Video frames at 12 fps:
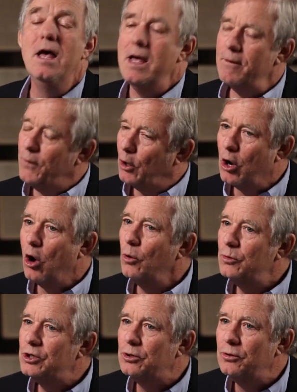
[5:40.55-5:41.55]
If you go
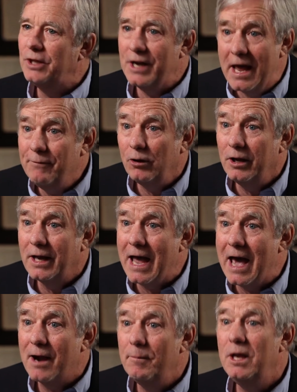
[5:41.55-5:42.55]
to the Naval
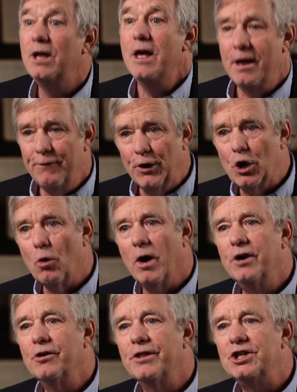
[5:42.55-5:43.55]
Academy, if you go
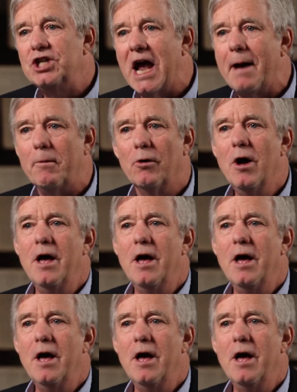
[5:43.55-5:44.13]
under the chapel,